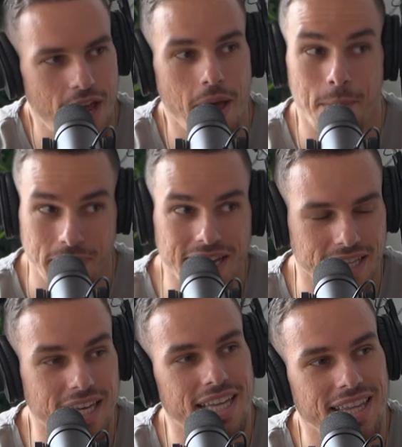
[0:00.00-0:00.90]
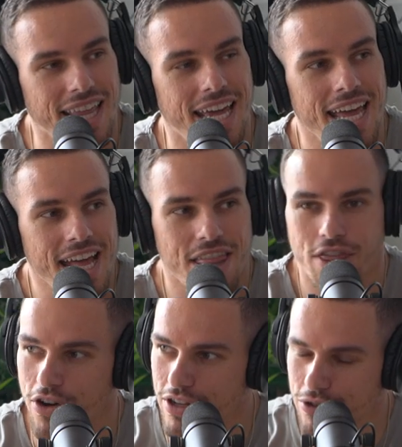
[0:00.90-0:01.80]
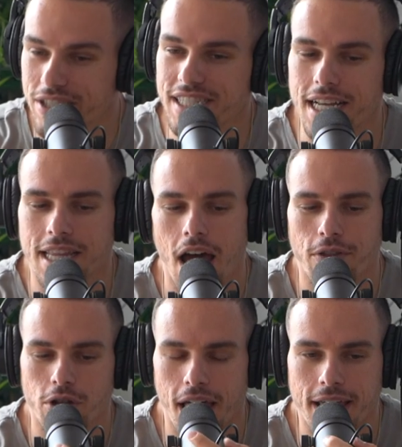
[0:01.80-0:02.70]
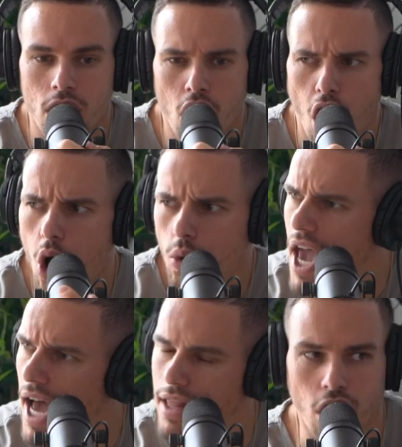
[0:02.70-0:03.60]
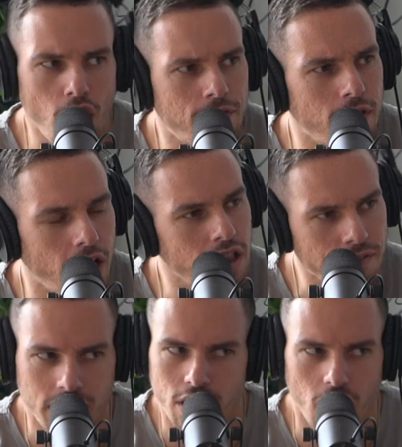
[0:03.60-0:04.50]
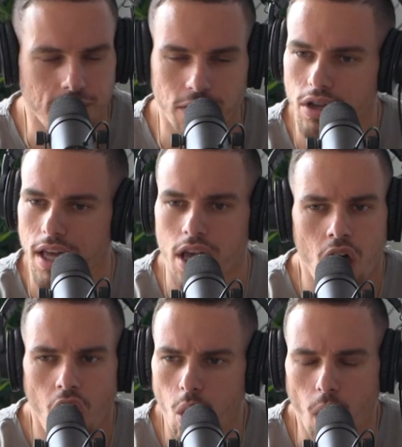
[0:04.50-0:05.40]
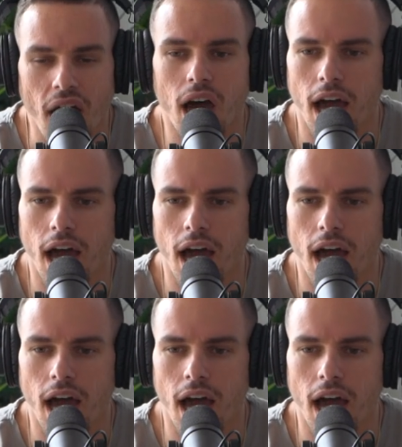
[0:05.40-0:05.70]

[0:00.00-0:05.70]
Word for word: I- immediately like they're they're sitting down they're like oh yeah i love i love videography or like oh i,